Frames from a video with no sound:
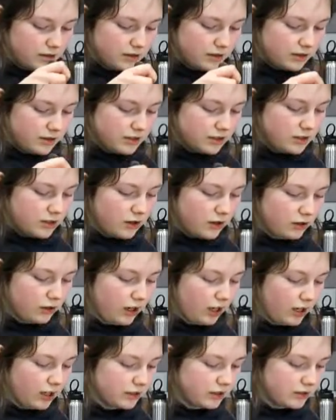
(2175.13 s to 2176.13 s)
It's not
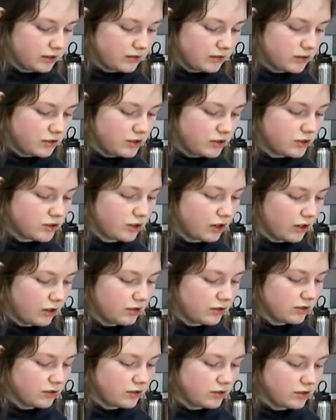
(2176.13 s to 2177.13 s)
like stuck,
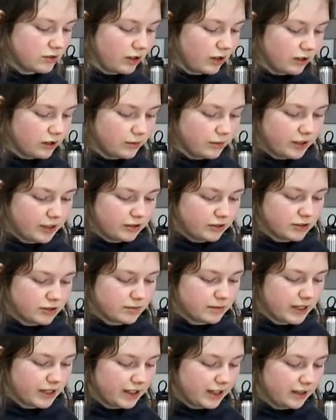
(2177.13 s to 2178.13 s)
but it'll just
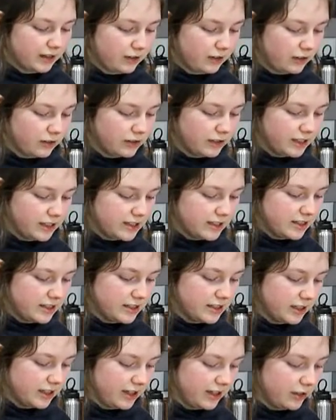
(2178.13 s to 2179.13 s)
make it a lot easier
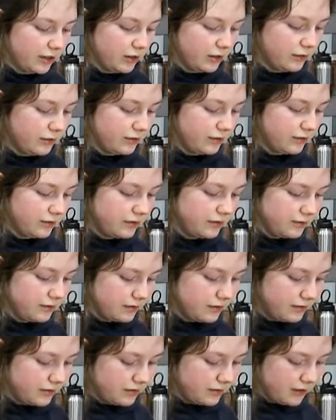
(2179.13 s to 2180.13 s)
to get off.
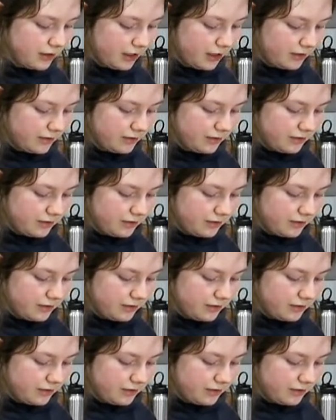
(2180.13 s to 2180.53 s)
Yeah.